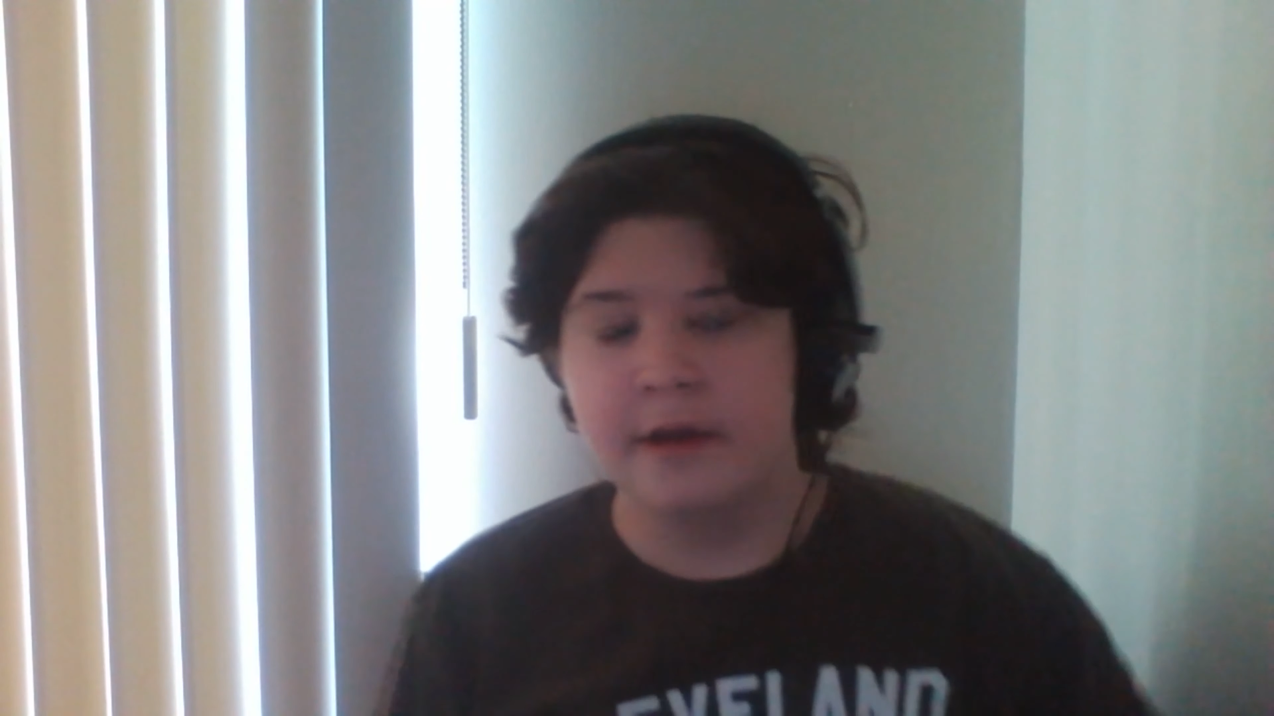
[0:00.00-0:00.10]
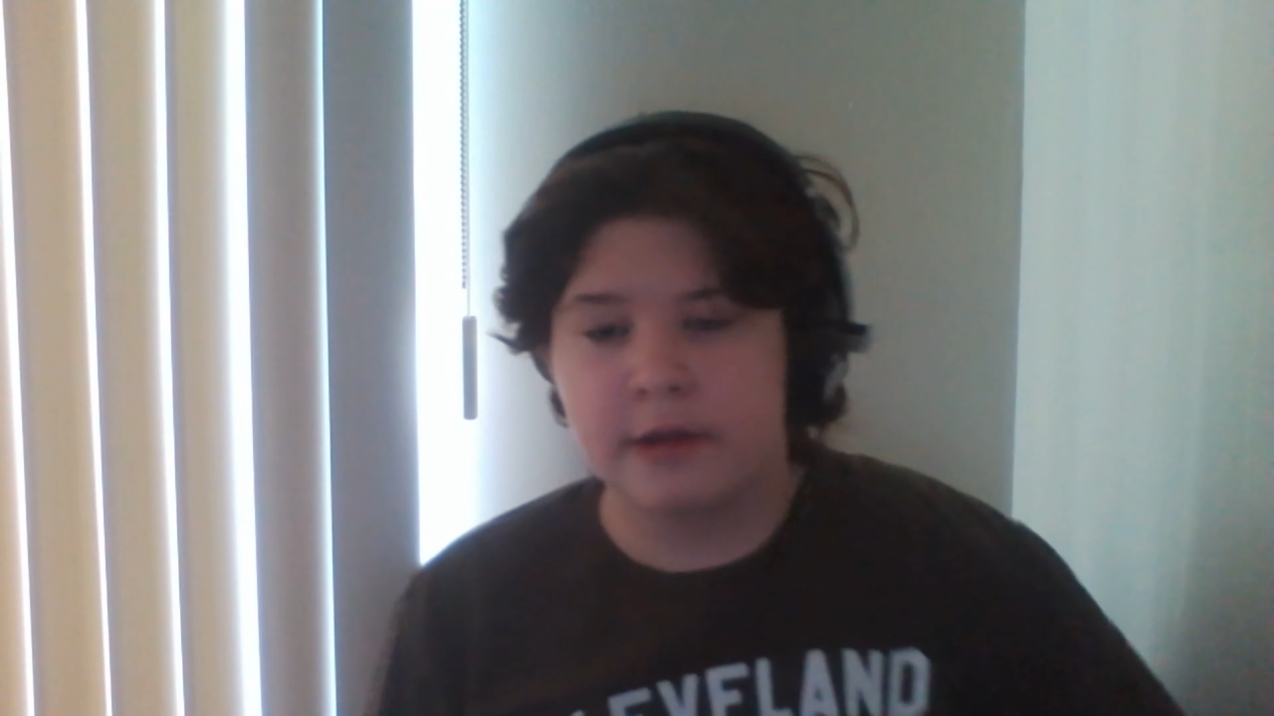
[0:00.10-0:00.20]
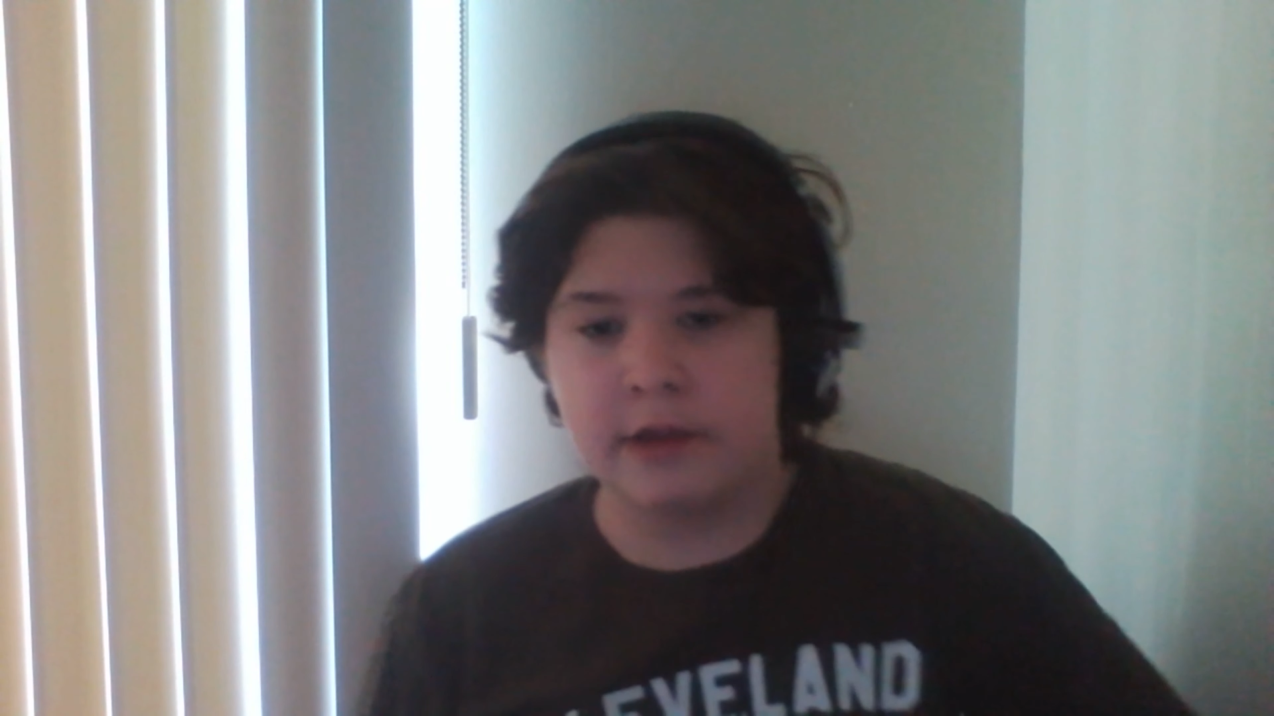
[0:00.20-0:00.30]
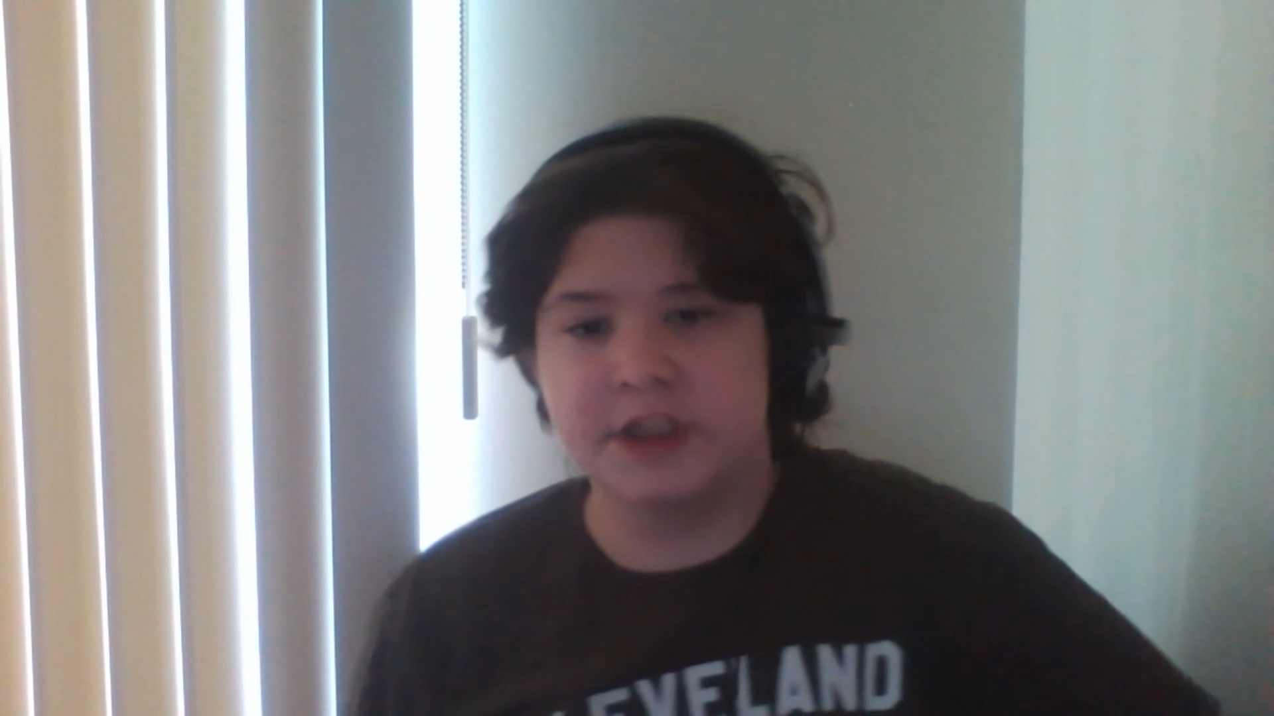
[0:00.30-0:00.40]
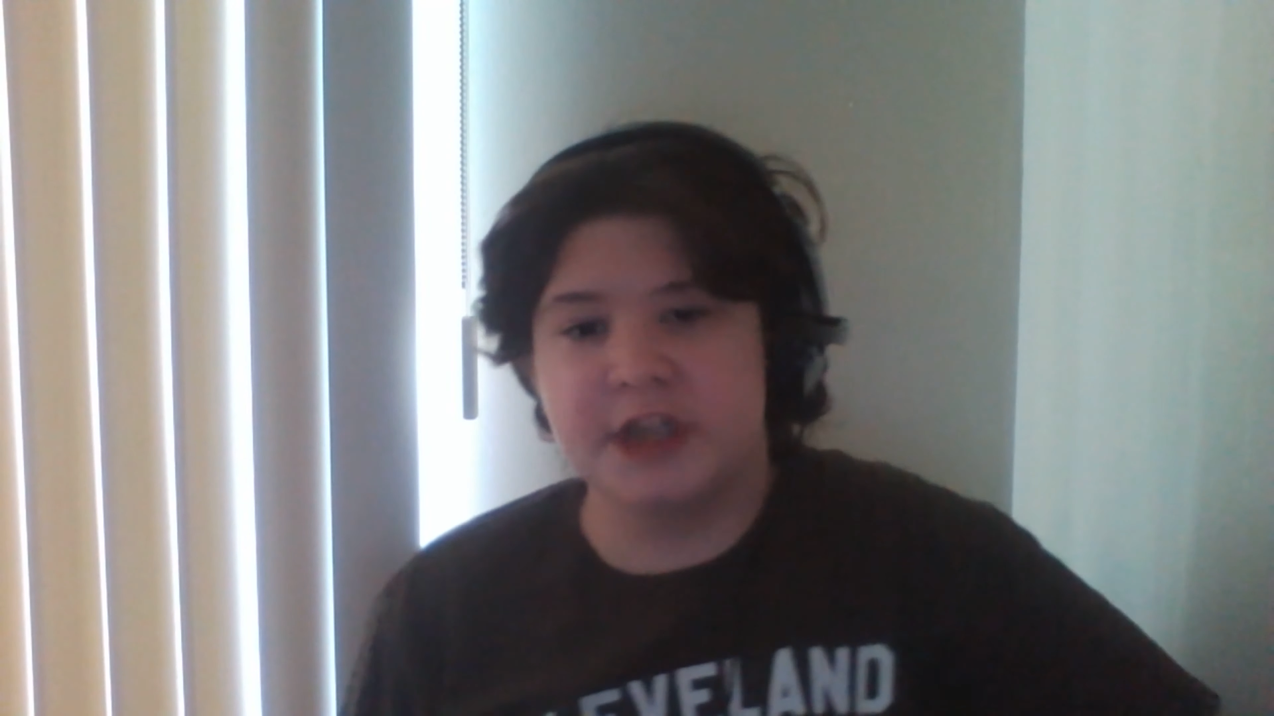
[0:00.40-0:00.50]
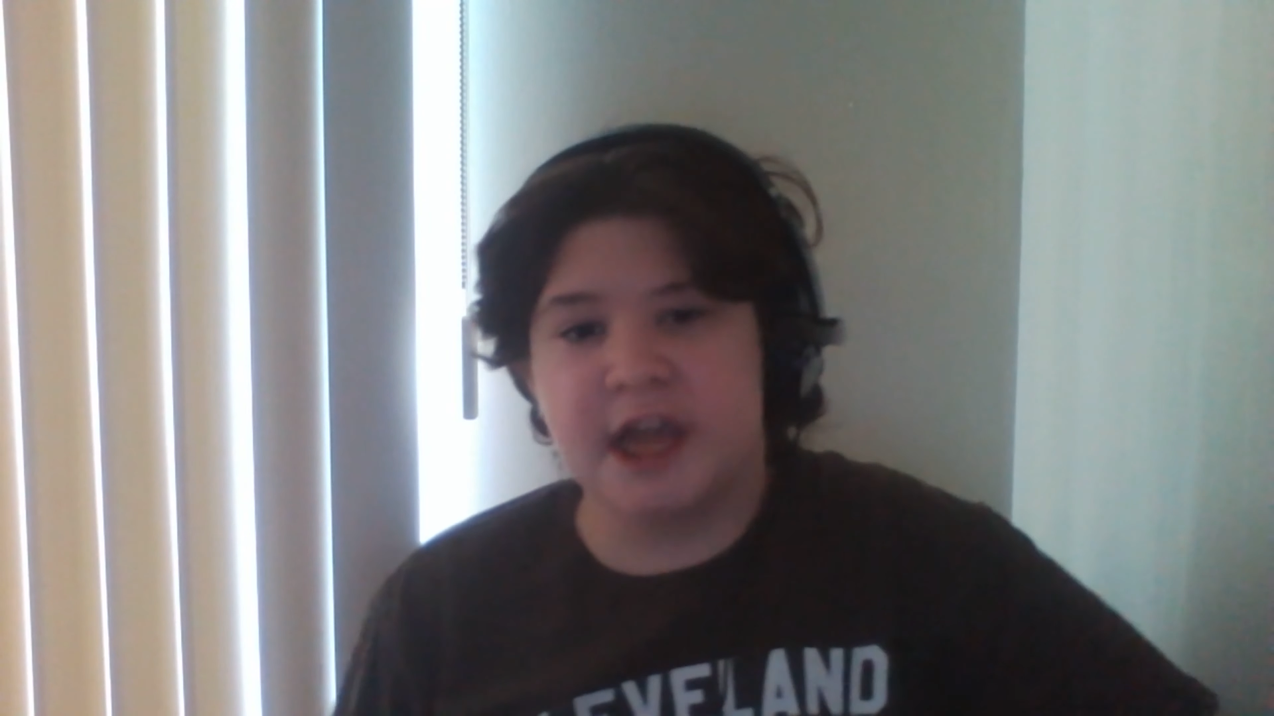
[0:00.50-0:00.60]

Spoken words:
such